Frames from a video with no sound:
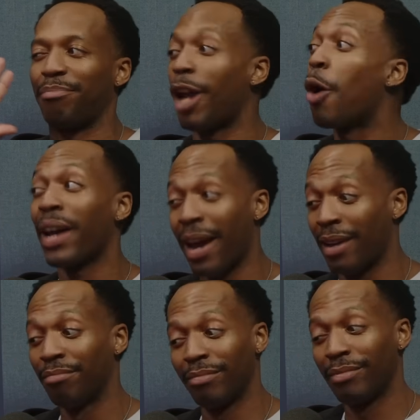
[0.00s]

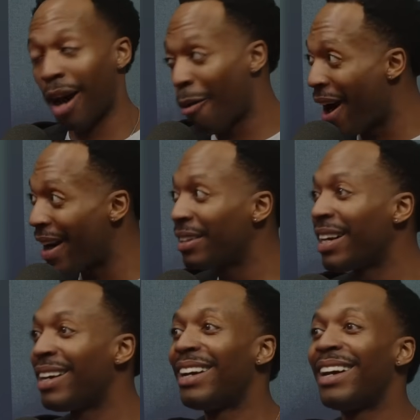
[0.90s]
Okay, all right.
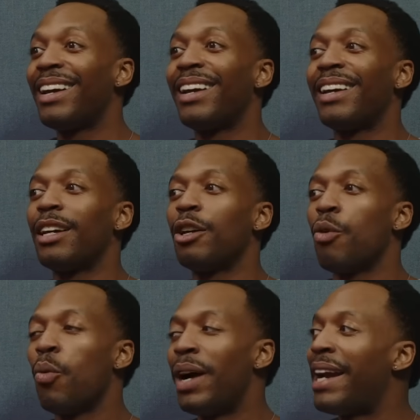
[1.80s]

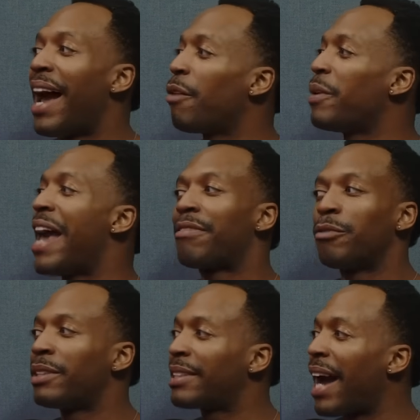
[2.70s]
One night we have to
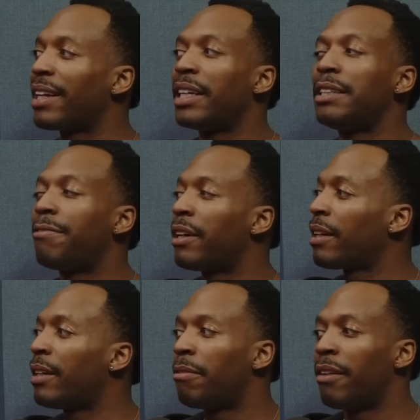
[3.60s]
recite. He's
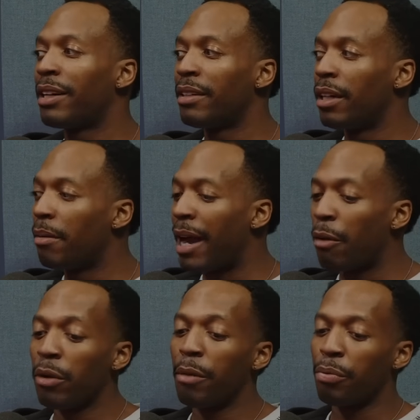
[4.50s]
fucking up.
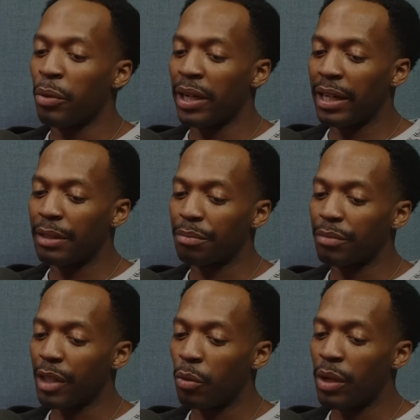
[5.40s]
At one point,
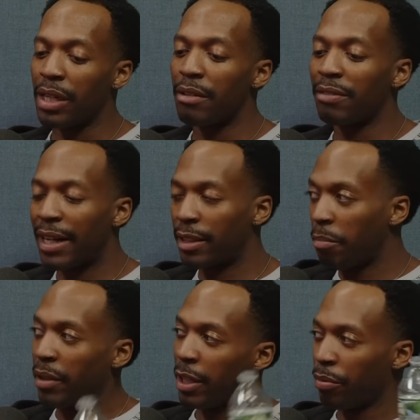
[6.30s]
one of the
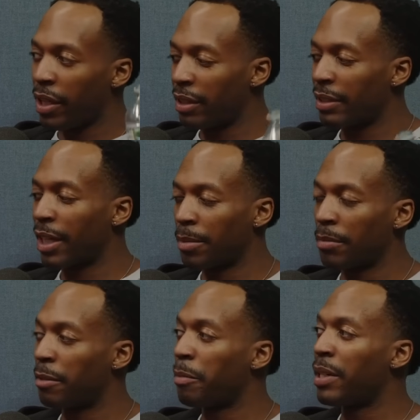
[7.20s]
big brothers comes
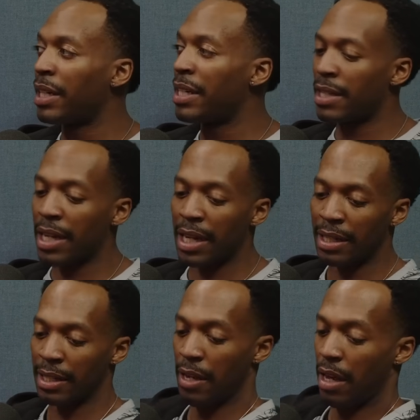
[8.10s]
up to me. He
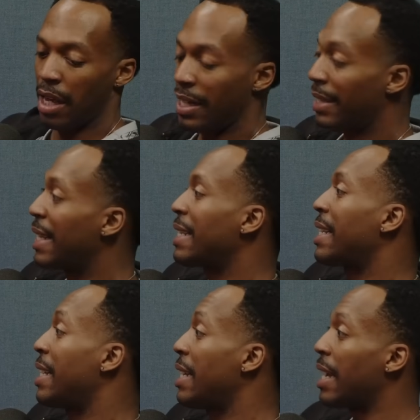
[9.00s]
says, since
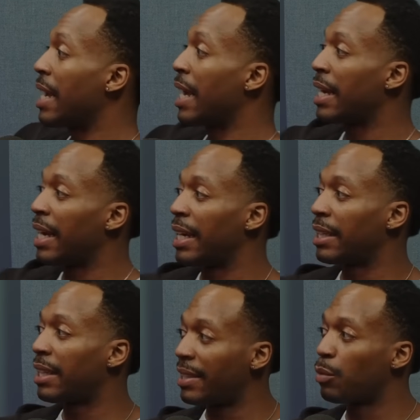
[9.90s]
he can't
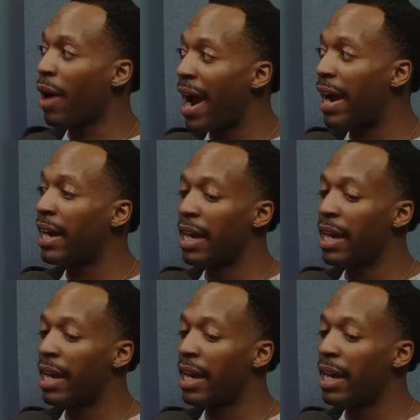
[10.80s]
get this right,